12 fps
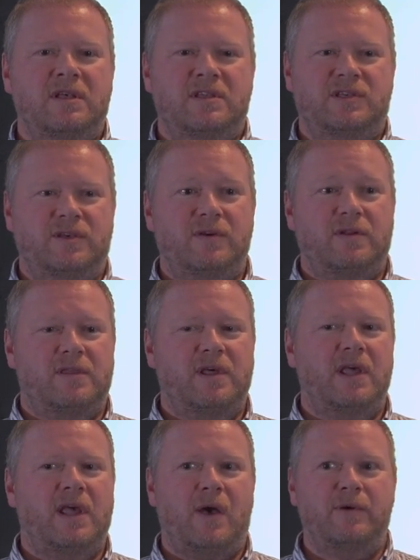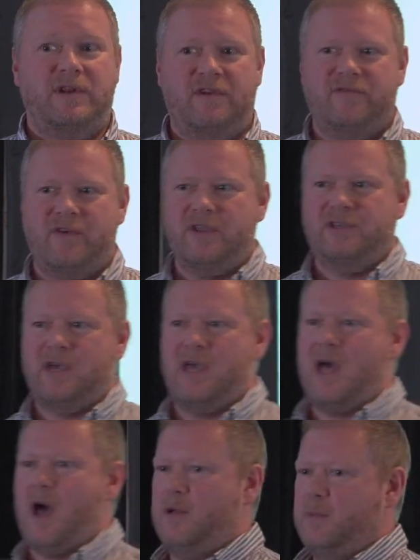So you've got to think how you
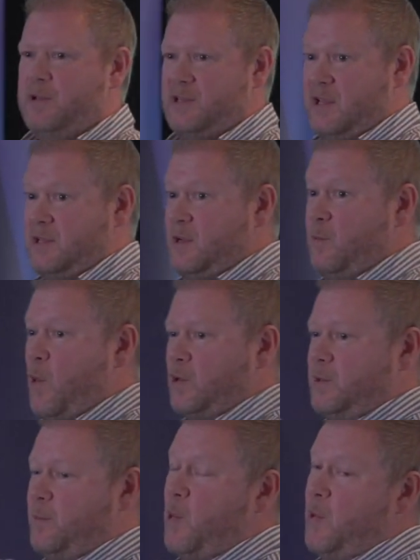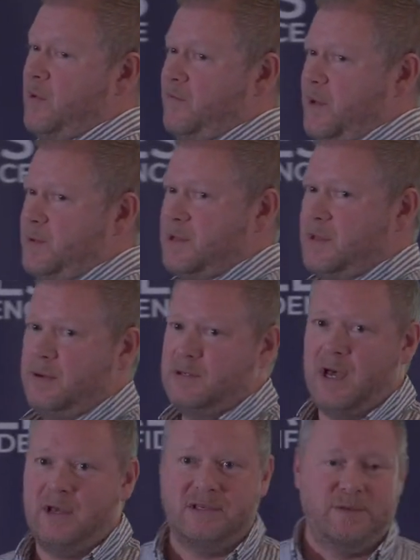differentiate, how you position, and what's your point of view to those
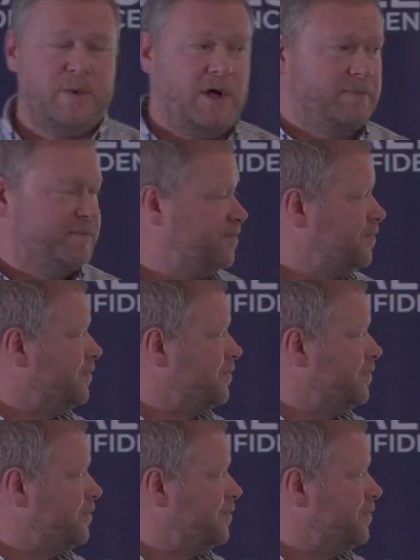guys as well.